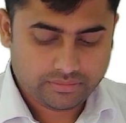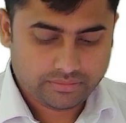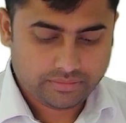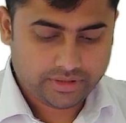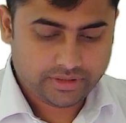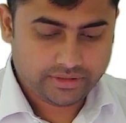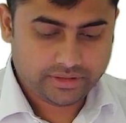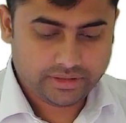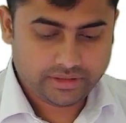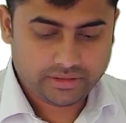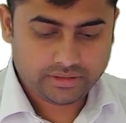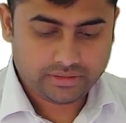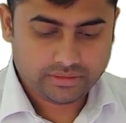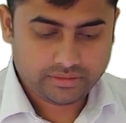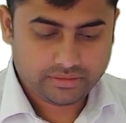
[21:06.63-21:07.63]
present
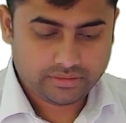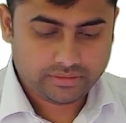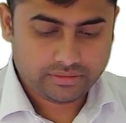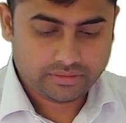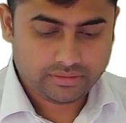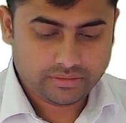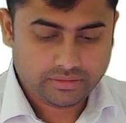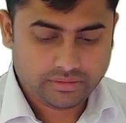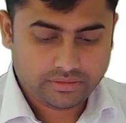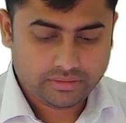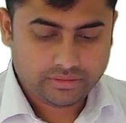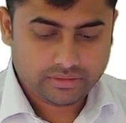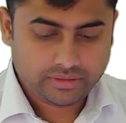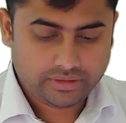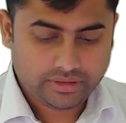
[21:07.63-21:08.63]

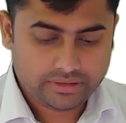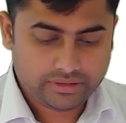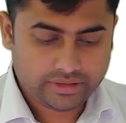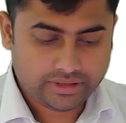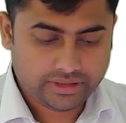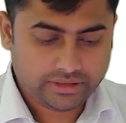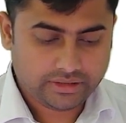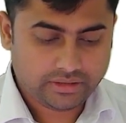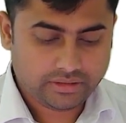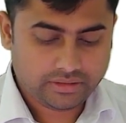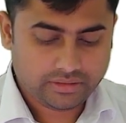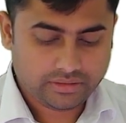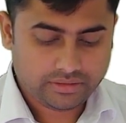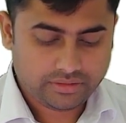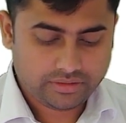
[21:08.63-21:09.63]
inside the
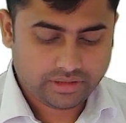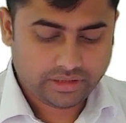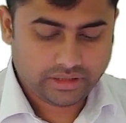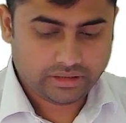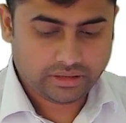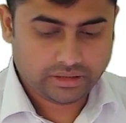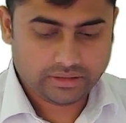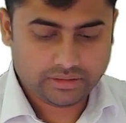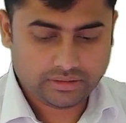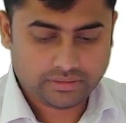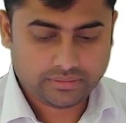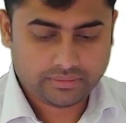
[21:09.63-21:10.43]
string class.